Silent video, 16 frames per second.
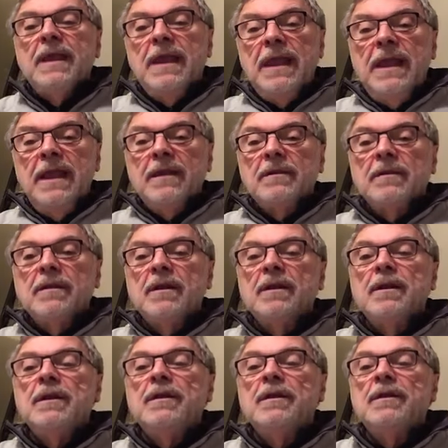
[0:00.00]
And
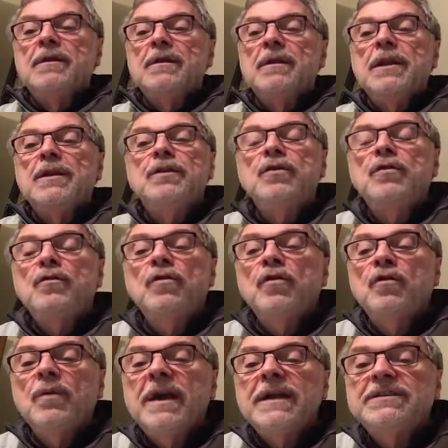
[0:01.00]
do you
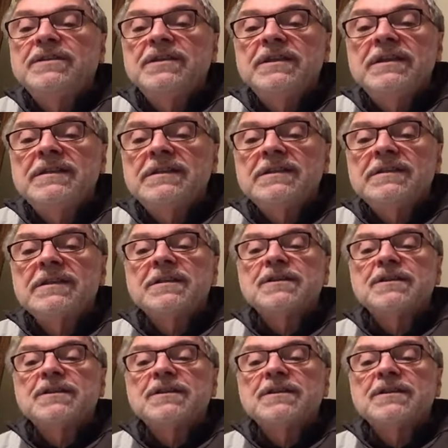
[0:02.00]
know why Jesus